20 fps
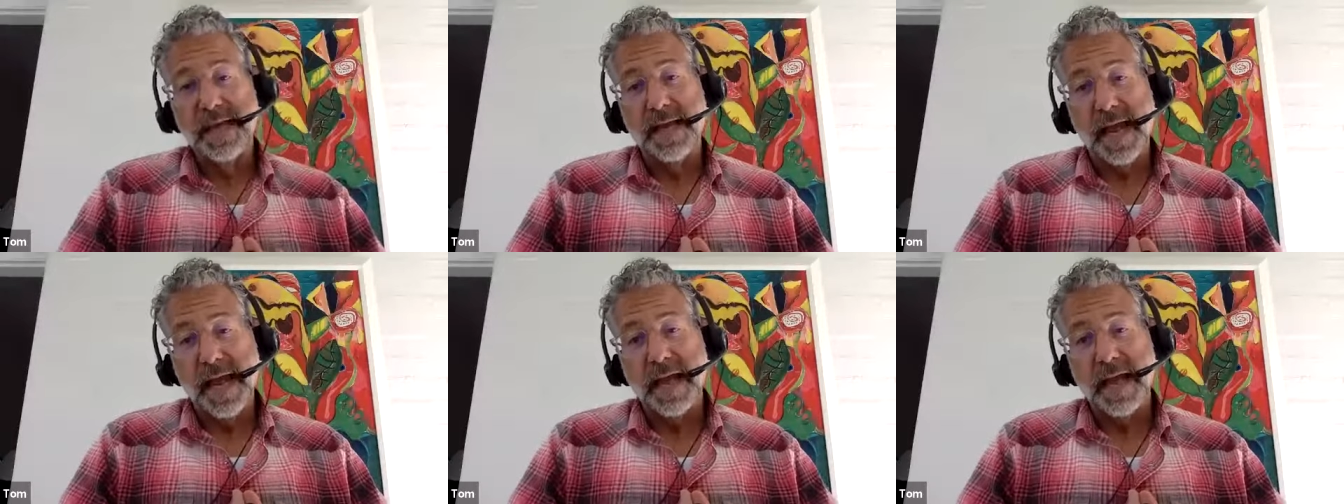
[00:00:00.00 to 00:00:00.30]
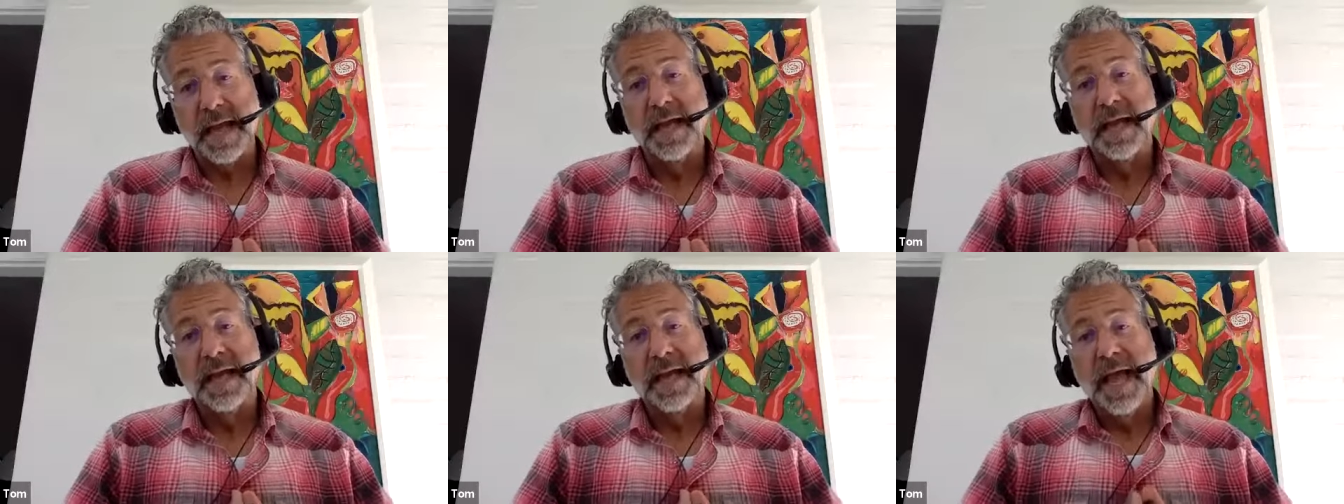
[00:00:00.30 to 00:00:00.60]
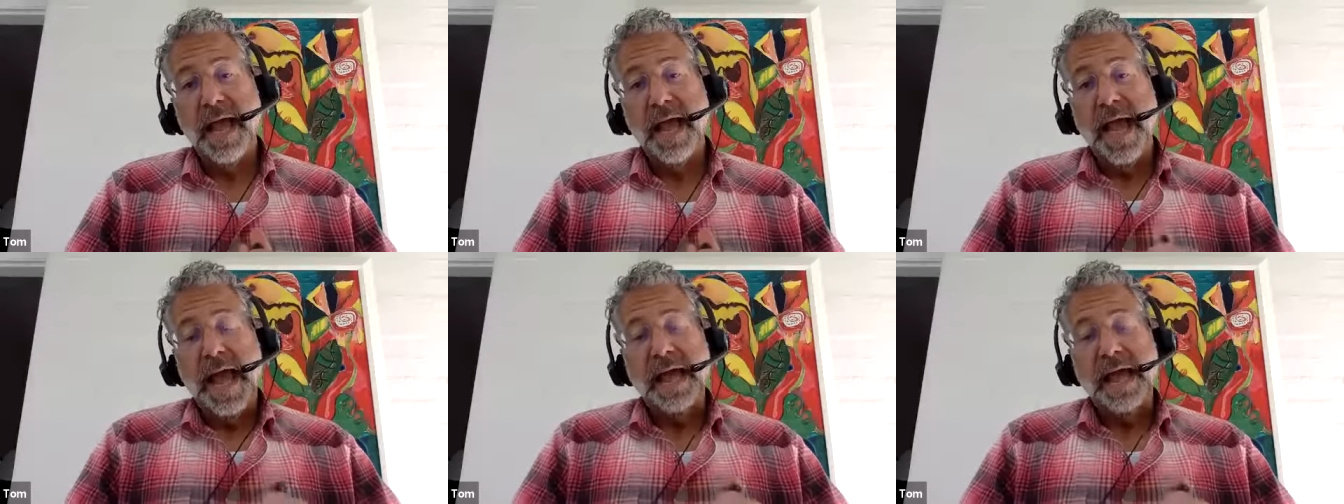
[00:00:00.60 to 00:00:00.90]
Yeah,
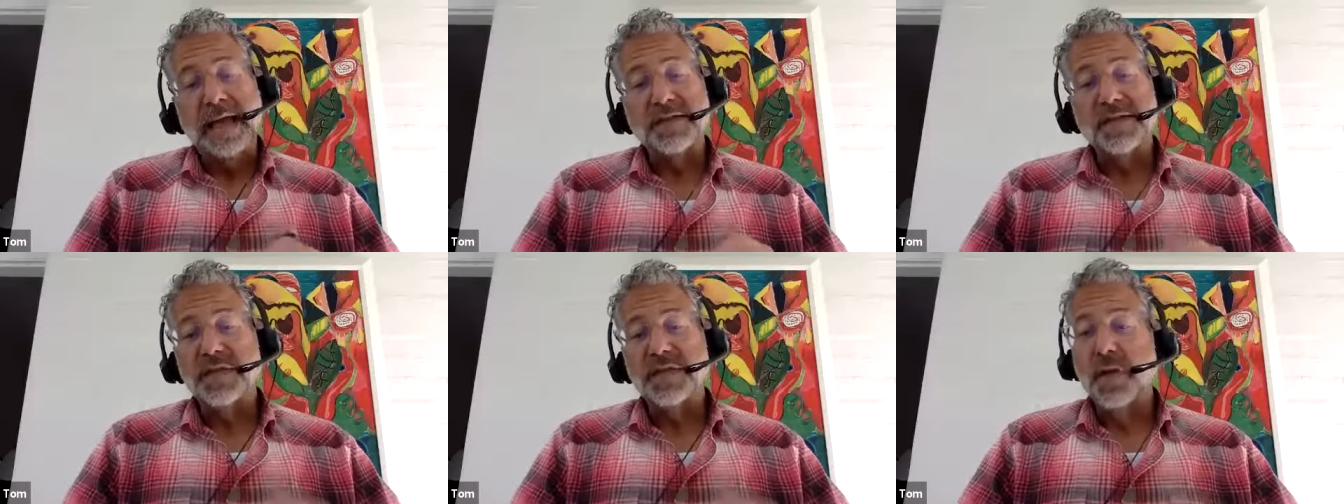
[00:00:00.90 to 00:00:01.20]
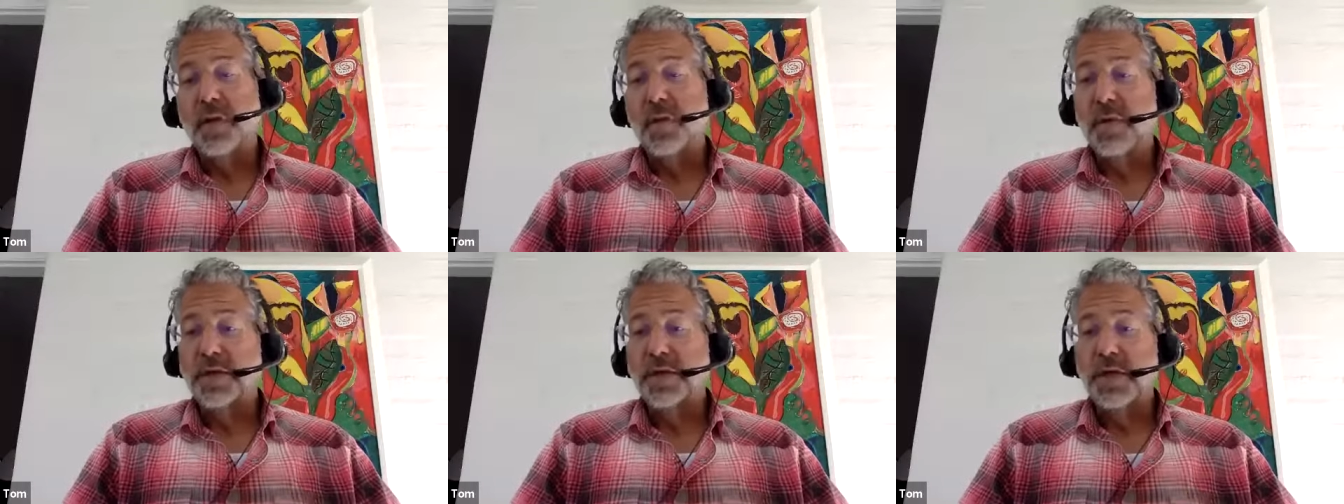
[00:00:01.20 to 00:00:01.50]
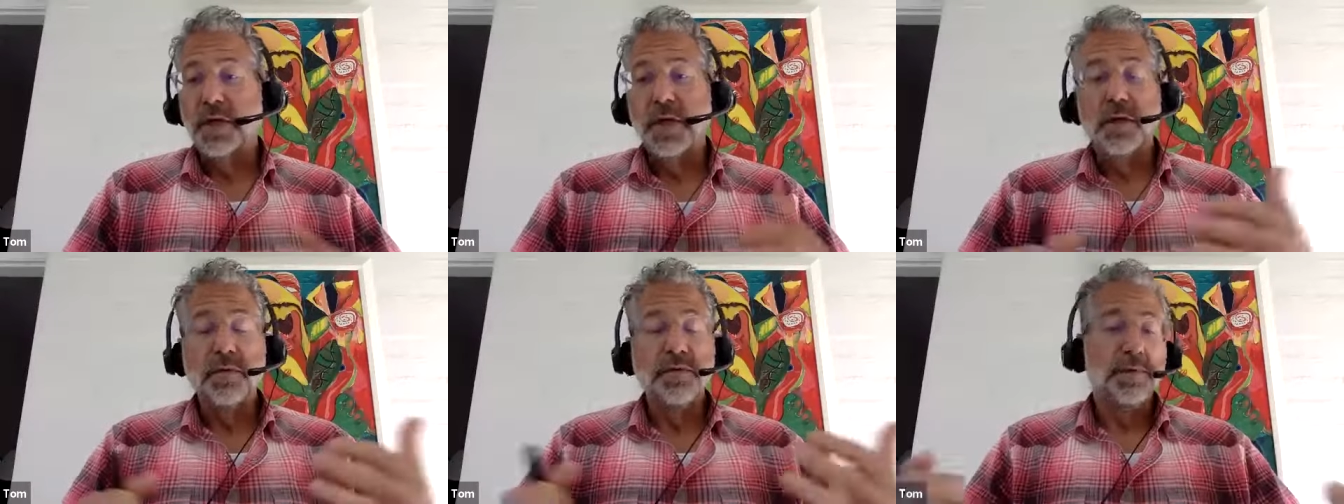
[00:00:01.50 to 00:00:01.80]
and so when
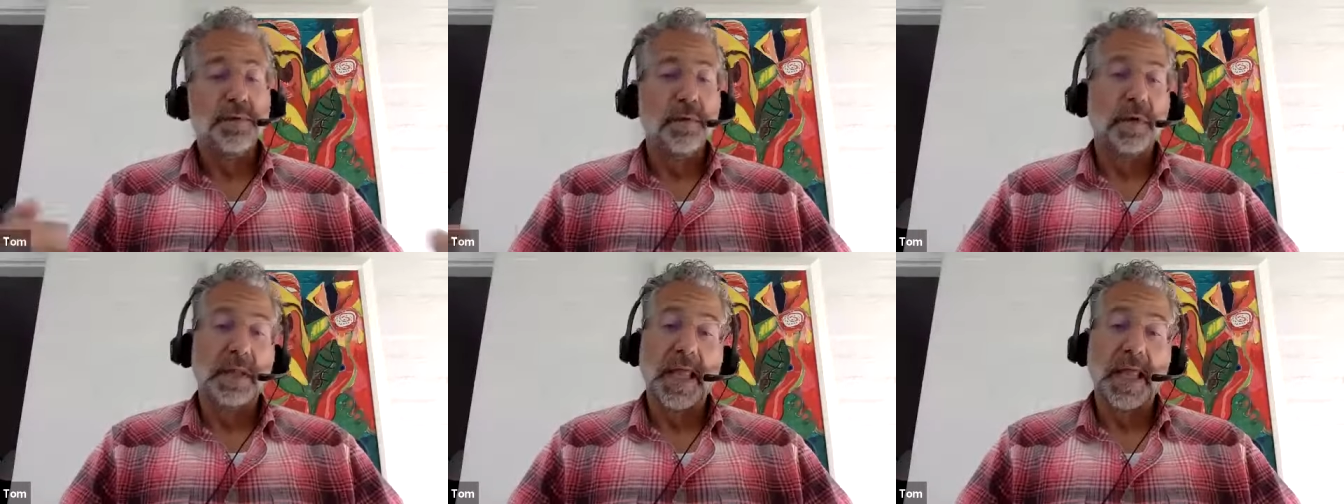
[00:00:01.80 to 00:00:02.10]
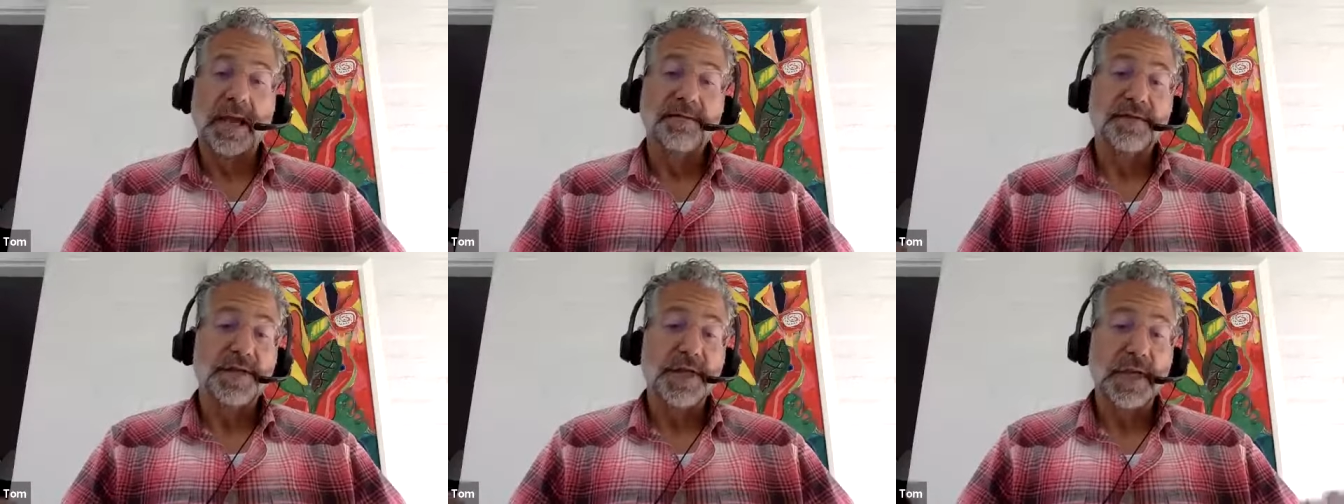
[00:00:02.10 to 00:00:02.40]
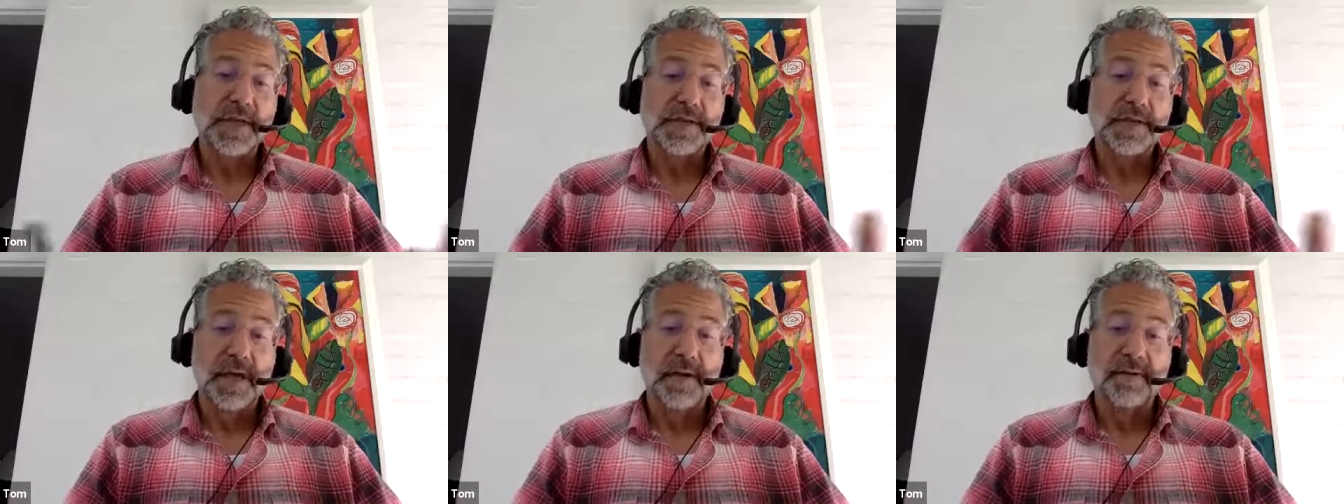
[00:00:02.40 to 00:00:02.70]
you go through a life
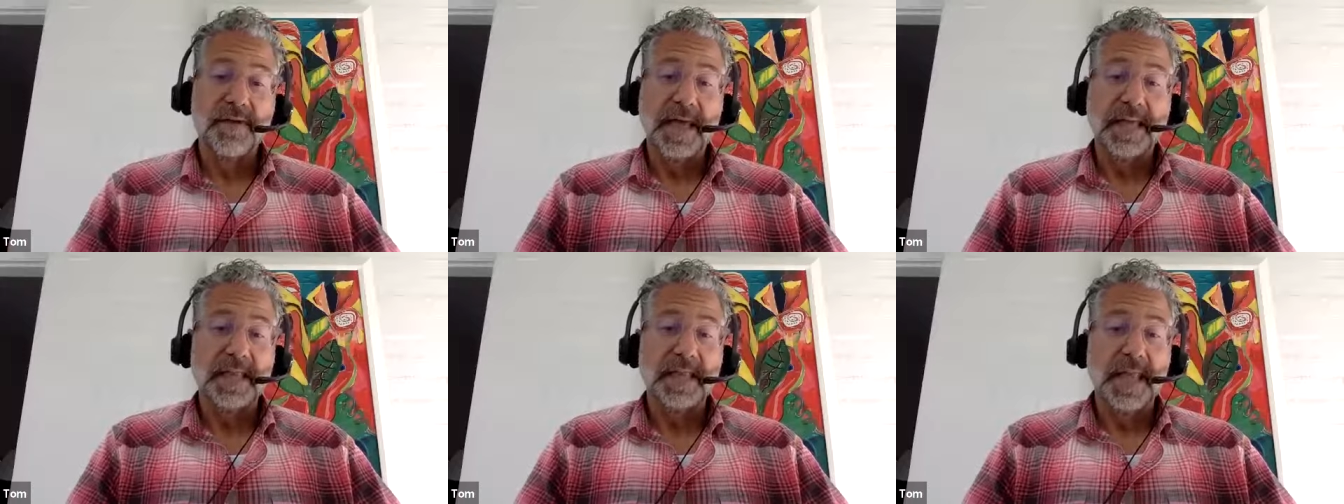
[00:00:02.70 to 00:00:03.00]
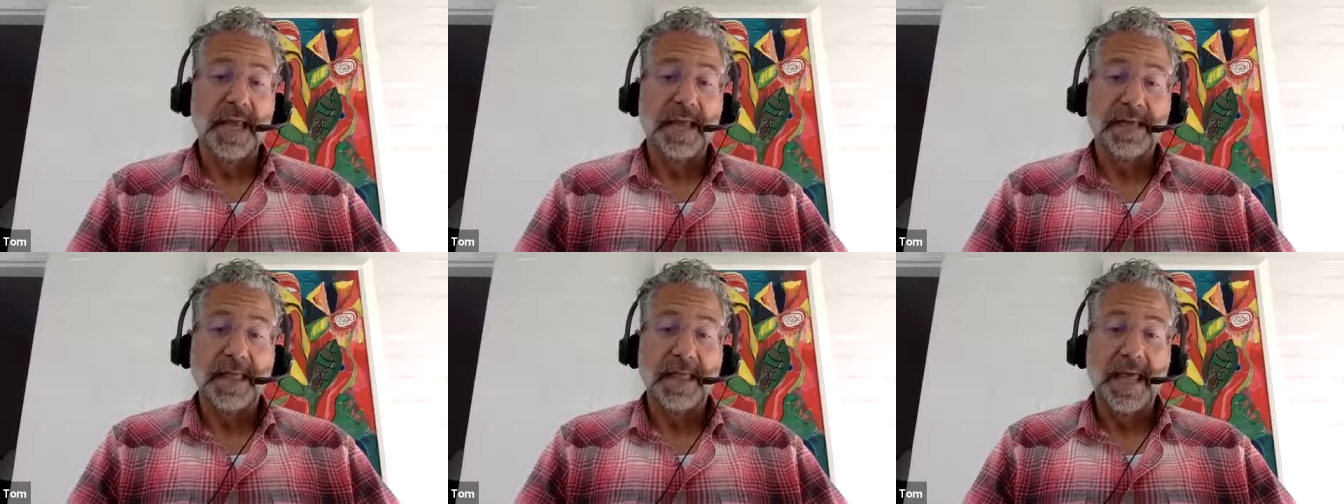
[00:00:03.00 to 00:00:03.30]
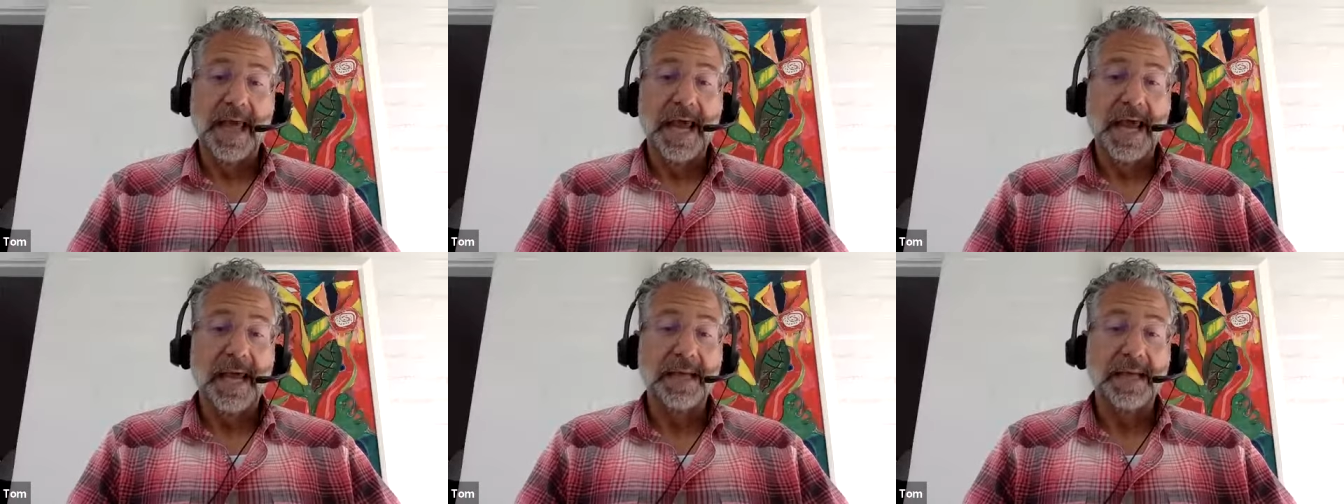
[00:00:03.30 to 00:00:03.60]
changing event like
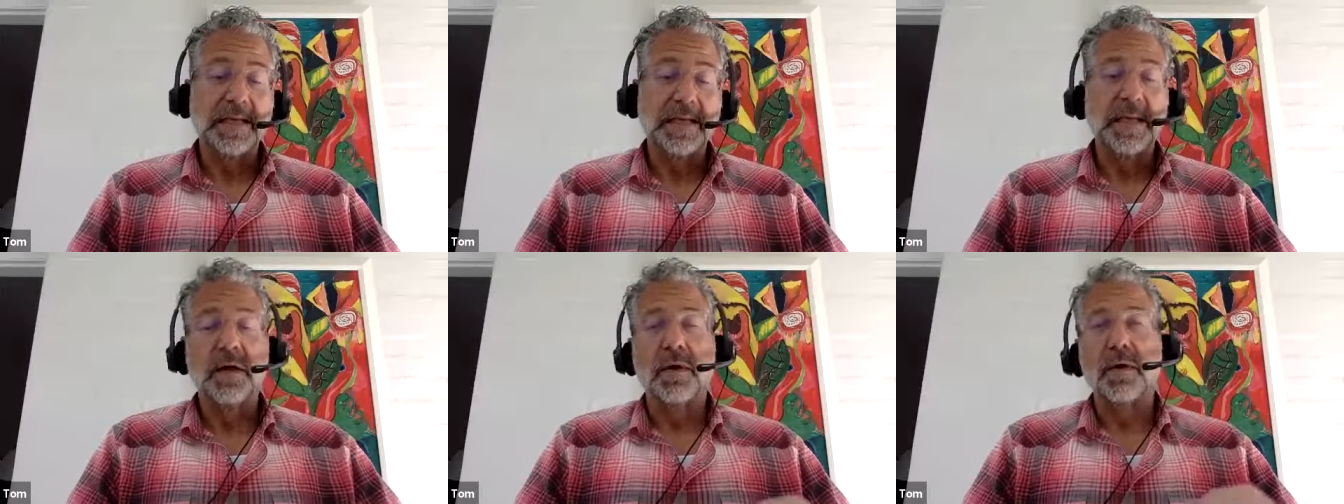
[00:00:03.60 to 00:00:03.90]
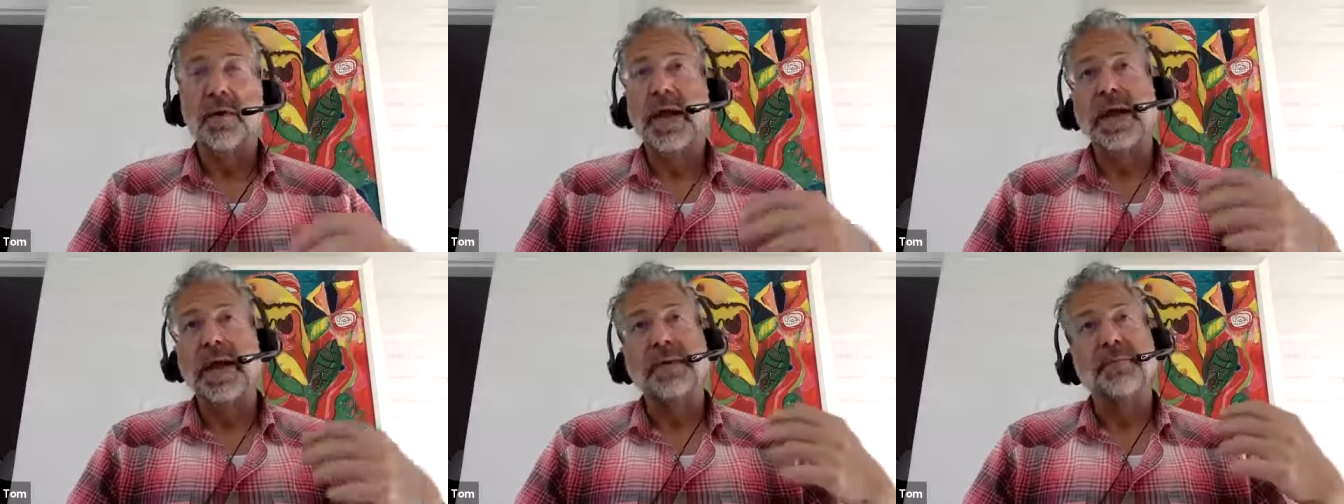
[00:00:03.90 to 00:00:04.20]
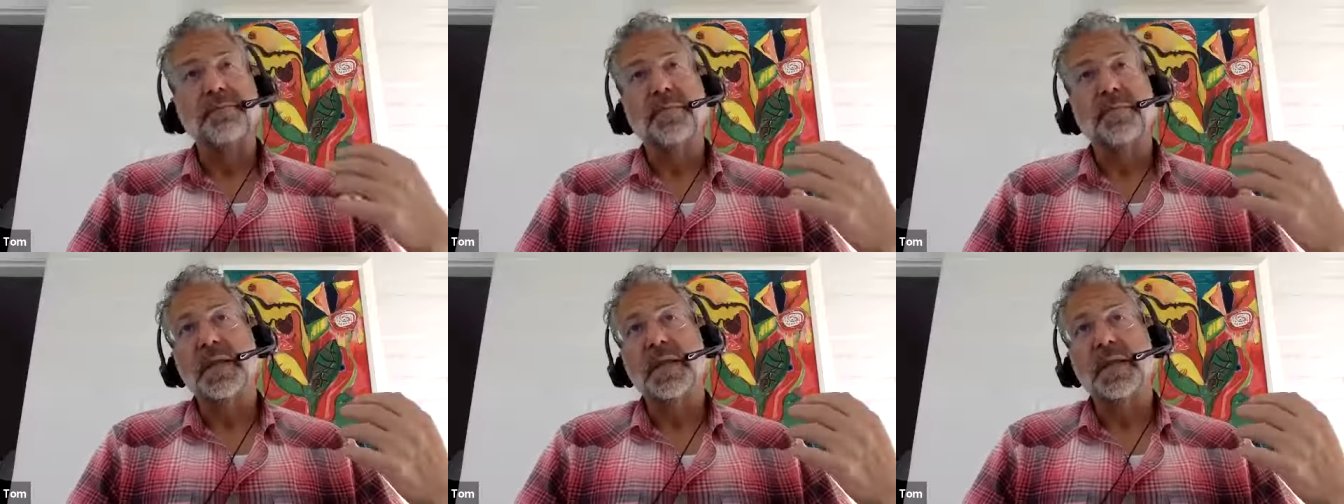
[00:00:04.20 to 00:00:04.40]
that, you know, it,